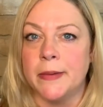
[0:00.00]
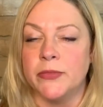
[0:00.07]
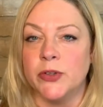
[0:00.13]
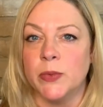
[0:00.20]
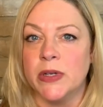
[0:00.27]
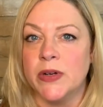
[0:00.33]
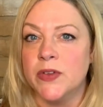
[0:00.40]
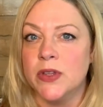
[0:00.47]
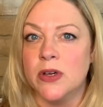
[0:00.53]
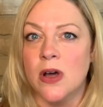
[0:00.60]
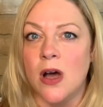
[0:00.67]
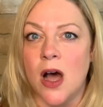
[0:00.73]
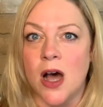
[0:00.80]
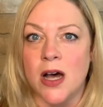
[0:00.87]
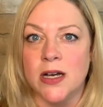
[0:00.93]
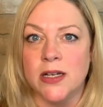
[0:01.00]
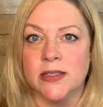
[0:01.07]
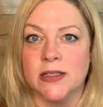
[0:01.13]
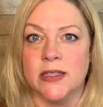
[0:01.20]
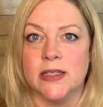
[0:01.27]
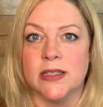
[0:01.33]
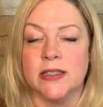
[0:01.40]
So whatever the
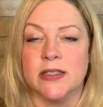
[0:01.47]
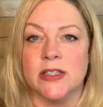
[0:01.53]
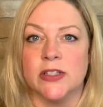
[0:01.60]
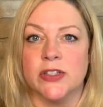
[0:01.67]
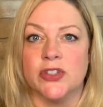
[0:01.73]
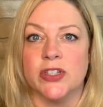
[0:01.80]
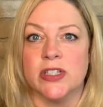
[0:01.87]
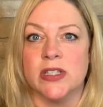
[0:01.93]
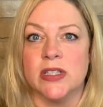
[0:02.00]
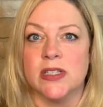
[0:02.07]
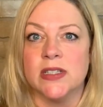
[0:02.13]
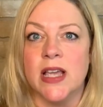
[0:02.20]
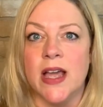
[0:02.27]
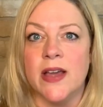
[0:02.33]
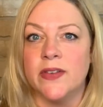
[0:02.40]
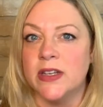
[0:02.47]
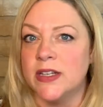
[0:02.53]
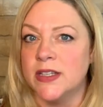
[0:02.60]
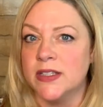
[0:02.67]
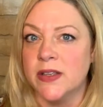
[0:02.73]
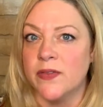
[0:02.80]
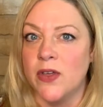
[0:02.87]
cause is, it's just this
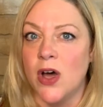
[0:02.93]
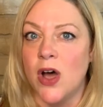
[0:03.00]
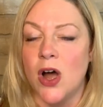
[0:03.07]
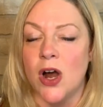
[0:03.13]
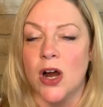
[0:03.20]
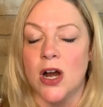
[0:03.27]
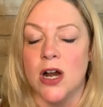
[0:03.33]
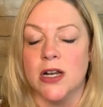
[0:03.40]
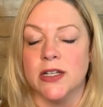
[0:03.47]
heaviness of the heart.